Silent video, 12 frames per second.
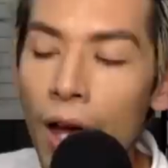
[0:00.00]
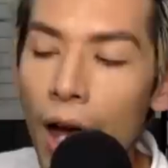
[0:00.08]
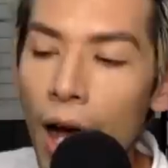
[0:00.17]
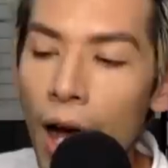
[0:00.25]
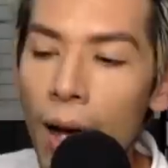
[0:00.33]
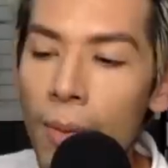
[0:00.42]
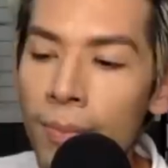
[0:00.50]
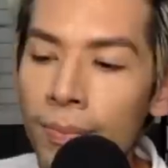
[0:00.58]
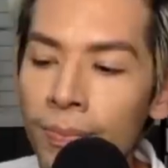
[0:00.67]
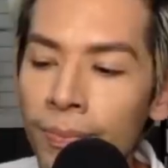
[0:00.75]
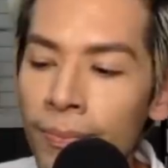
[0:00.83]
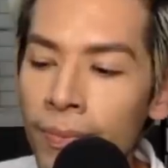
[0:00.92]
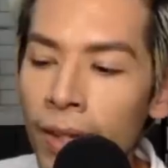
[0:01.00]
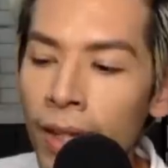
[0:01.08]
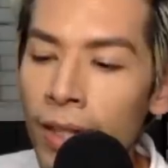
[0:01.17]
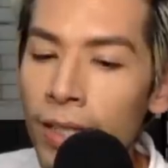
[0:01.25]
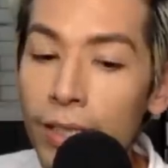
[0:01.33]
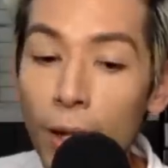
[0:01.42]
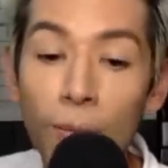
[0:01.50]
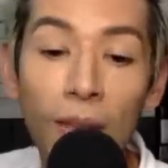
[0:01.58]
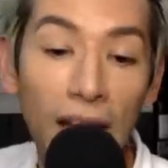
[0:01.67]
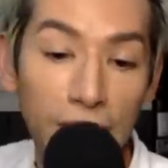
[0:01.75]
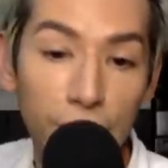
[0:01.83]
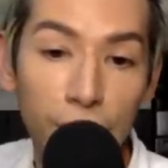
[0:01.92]
So
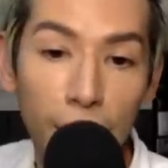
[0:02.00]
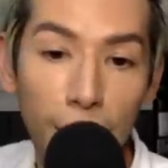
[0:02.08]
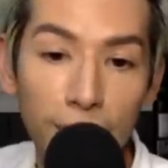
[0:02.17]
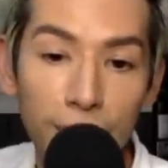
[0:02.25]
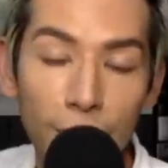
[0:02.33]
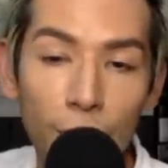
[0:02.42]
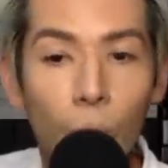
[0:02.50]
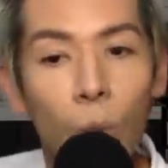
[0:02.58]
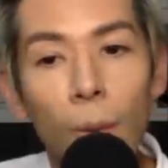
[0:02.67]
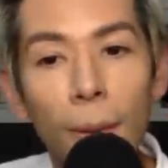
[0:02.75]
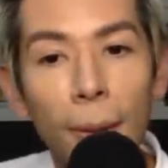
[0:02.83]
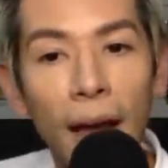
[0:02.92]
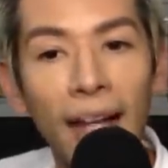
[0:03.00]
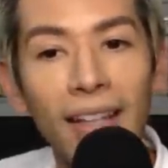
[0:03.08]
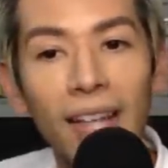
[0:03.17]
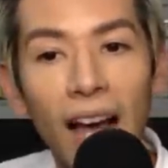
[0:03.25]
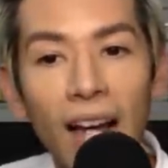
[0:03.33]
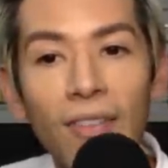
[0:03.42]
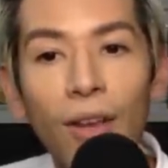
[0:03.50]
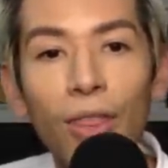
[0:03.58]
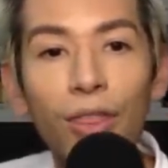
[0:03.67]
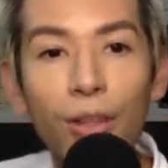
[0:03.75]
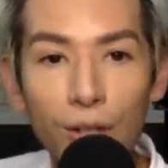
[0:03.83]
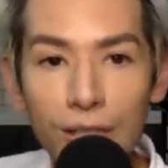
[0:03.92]
that's a good episode. We'll be back live on
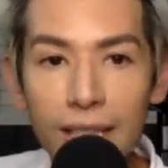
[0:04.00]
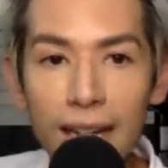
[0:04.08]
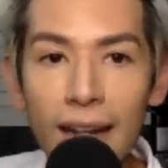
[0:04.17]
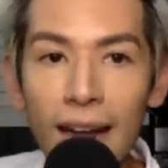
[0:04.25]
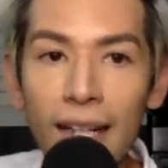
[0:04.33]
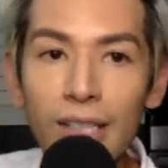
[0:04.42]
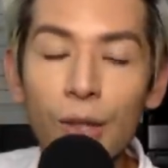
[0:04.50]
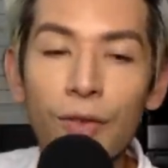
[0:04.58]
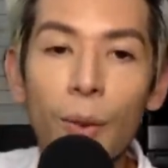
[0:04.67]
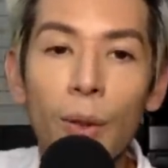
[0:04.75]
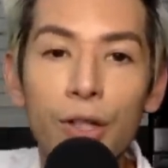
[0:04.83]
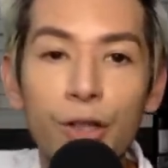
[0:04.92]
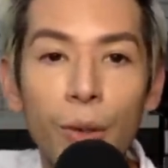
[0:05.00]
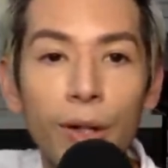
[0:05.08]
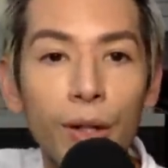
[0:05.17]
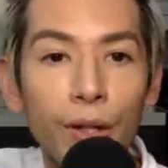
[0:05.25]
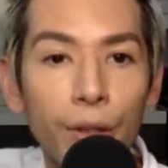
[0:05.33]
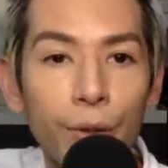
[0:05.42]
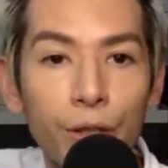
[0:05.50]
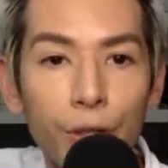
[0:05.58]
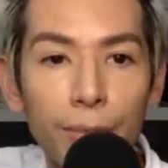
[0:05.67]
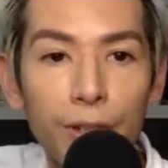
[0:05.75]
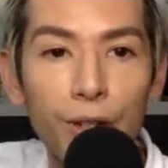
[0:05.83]
Thursday night. So if you want to join on YouTube, be